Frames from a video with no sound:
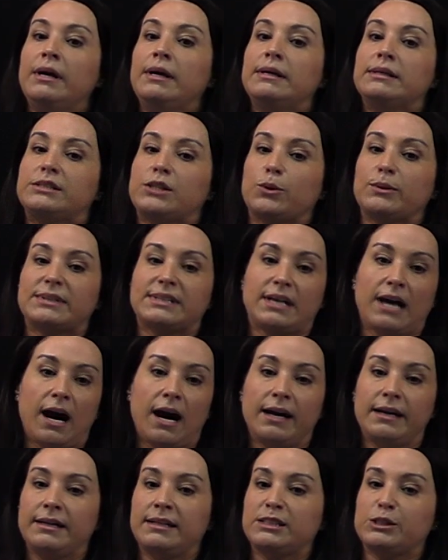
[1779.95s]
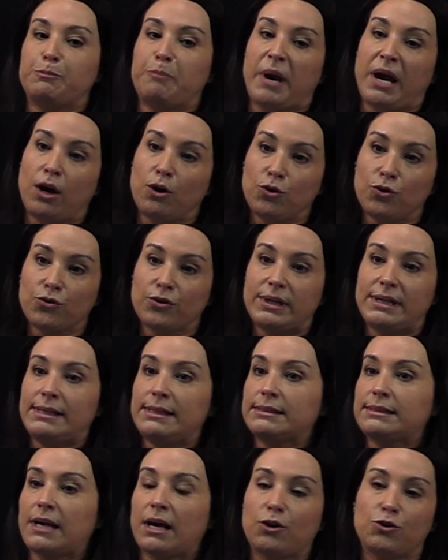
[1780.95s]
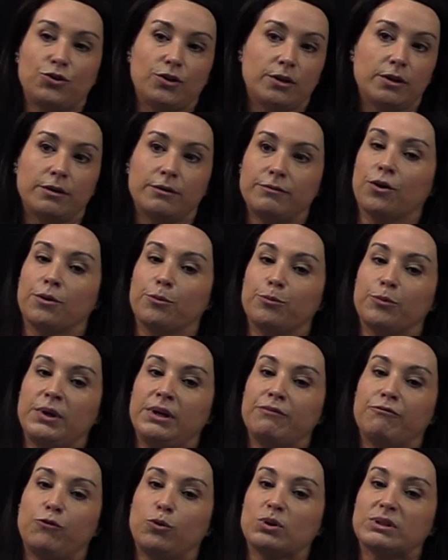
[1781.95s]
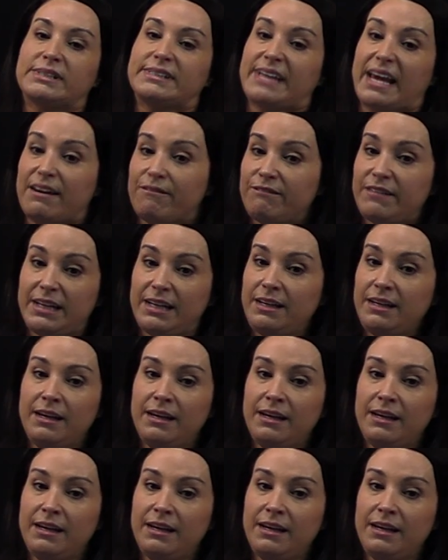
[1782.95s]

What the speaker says: So it's guidance, boundaries, how to reinforce safety,